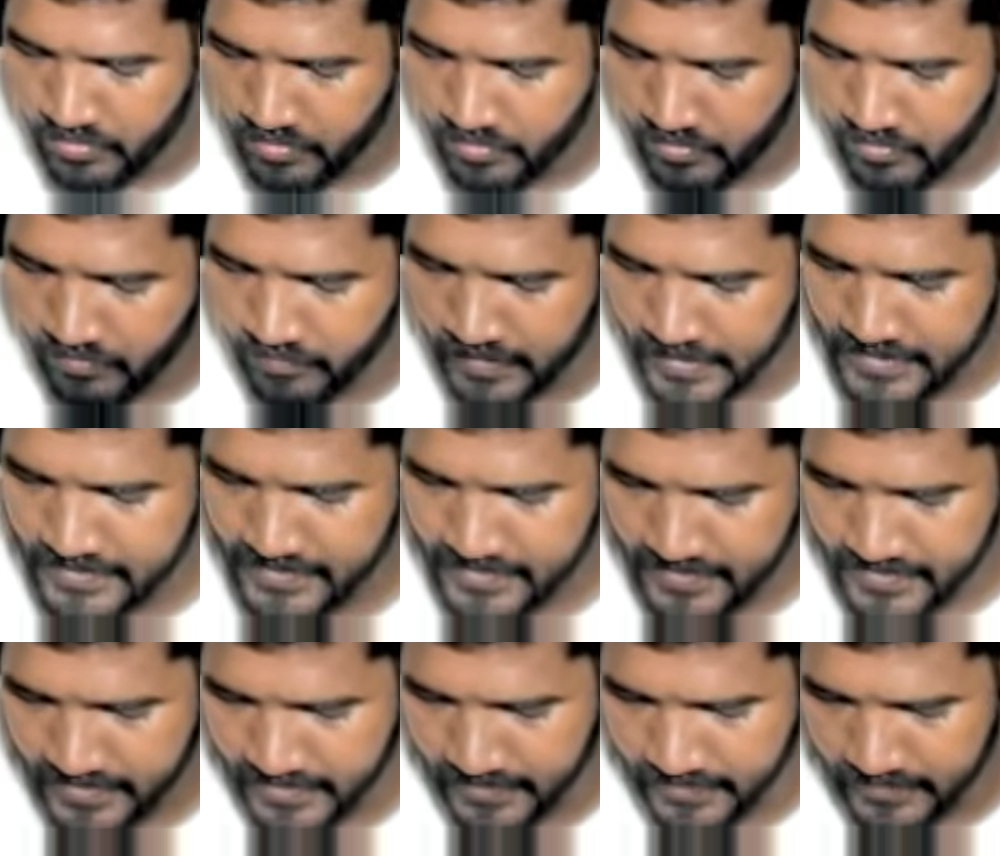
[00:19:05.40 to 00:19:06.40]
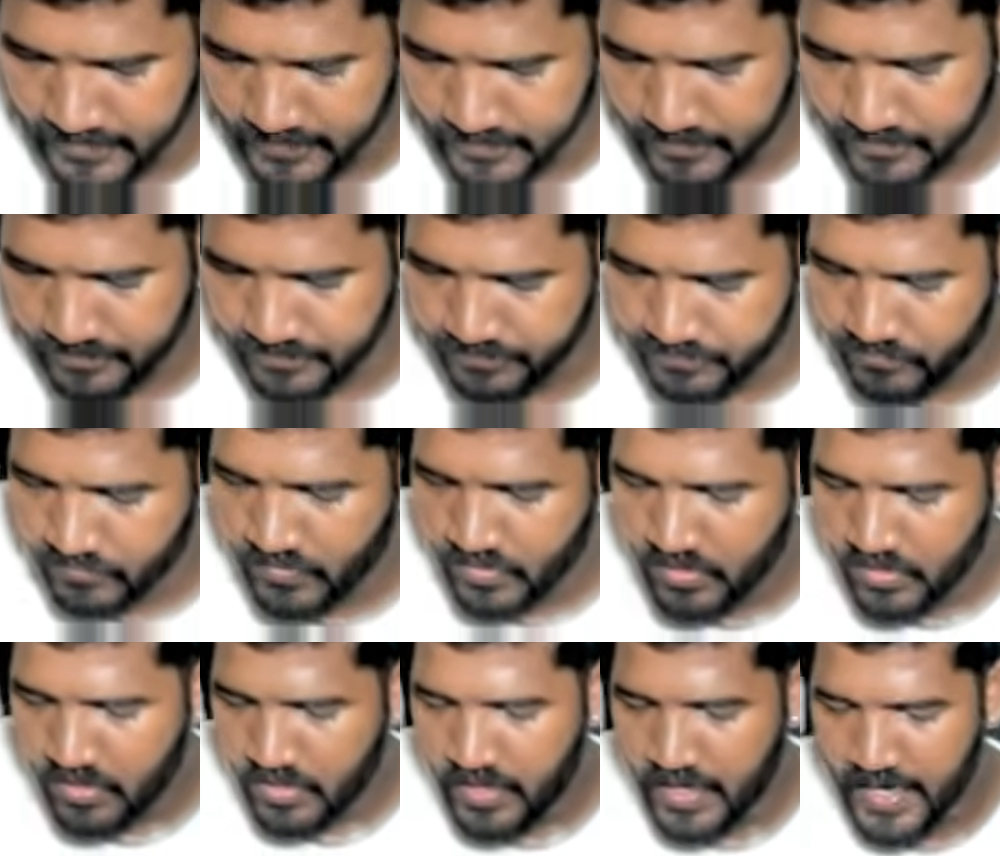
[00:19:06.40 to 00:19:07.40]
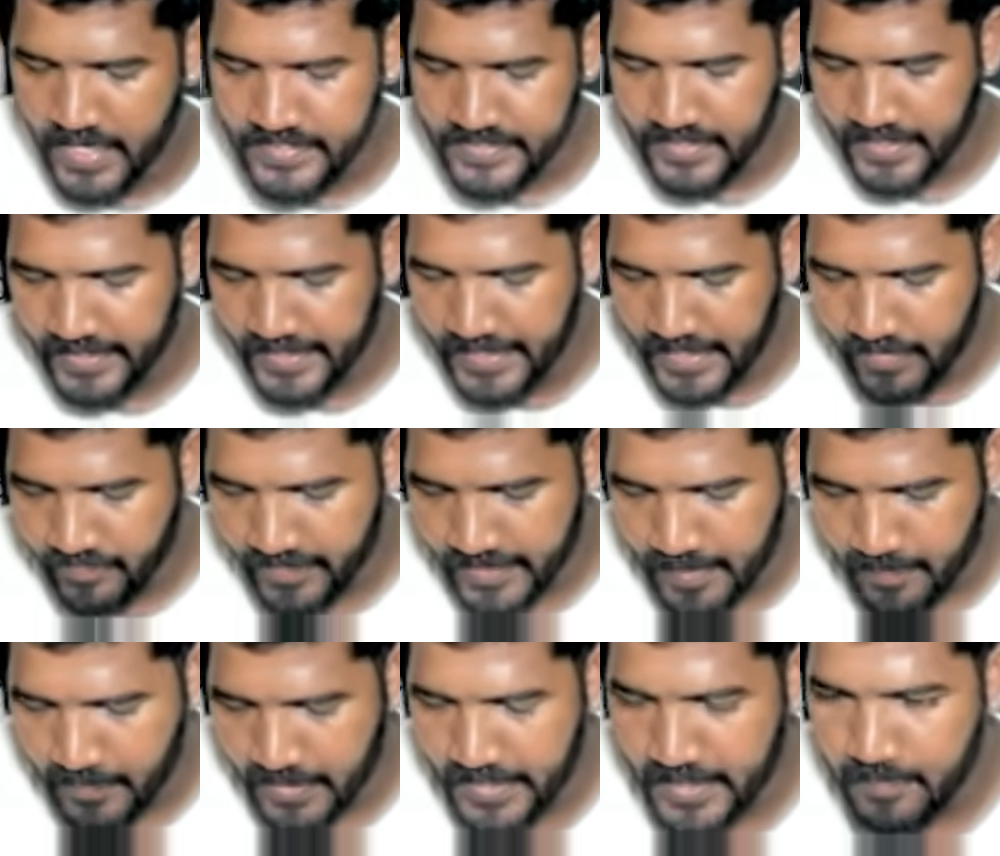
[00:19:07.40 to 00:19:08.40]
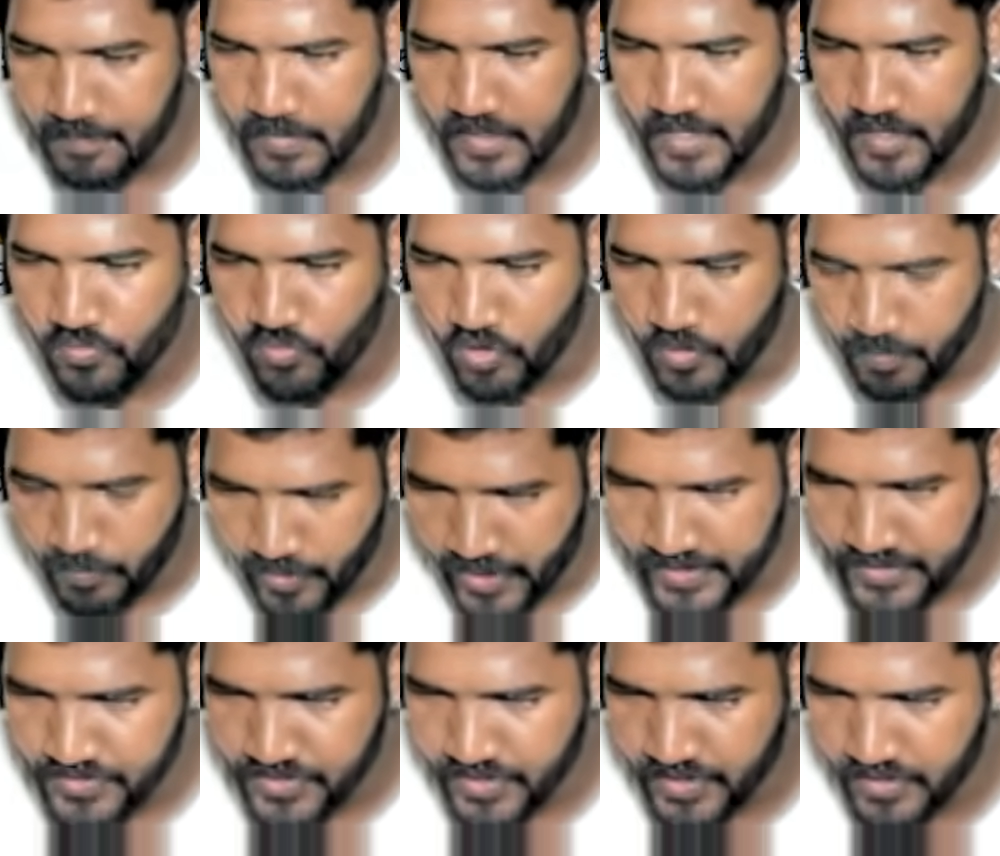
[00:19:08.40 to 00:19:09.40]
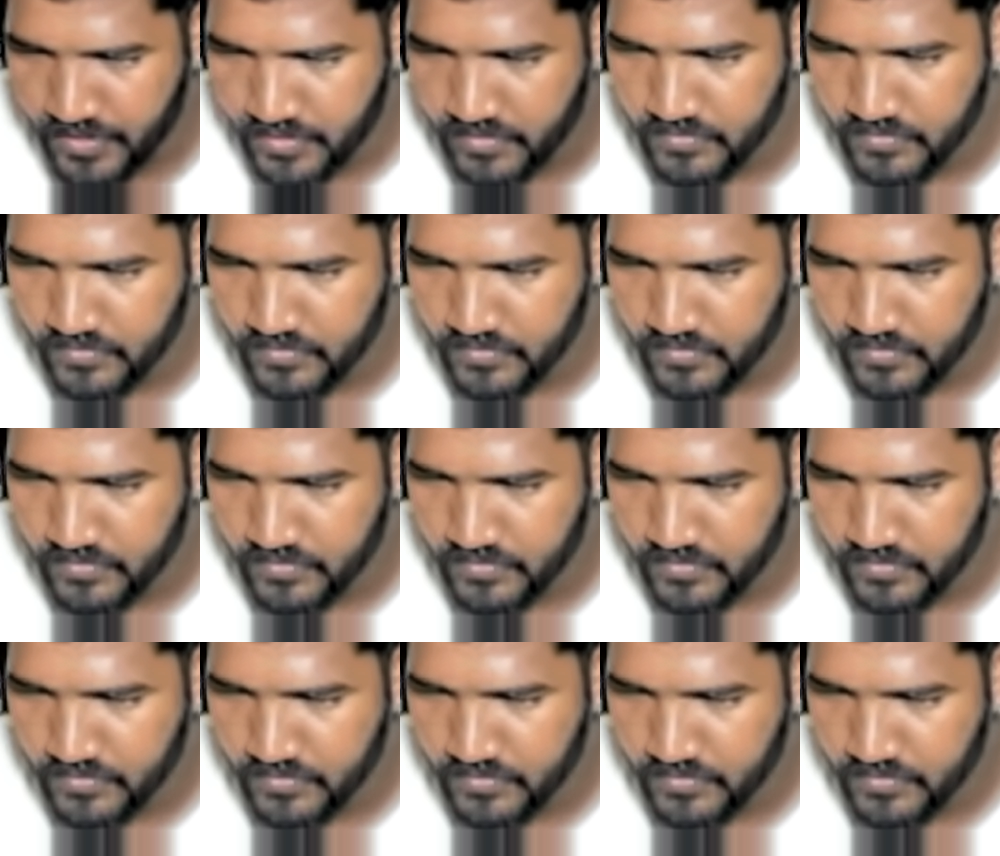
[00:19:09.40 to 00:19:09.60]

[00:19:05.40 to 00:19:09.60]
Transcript: Wilson has an equity multiplier 1.3,